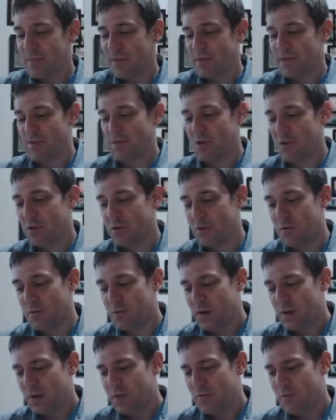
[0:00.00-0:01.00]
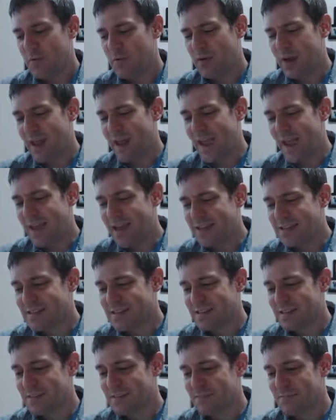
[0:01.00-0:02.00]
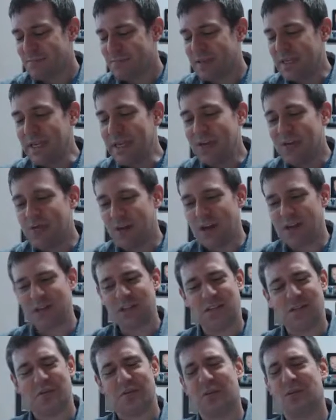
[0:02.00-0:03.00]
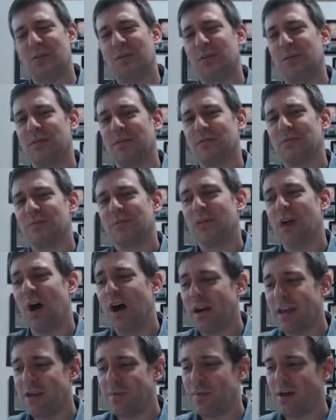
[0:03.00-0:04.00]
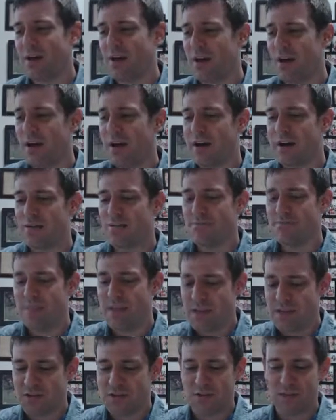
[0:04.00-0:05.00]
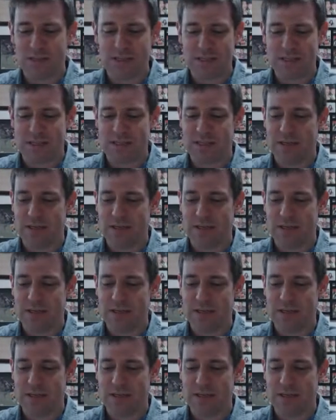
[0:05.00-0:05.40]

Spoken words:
And so we want to ask some key questions when we're talking about our ministries.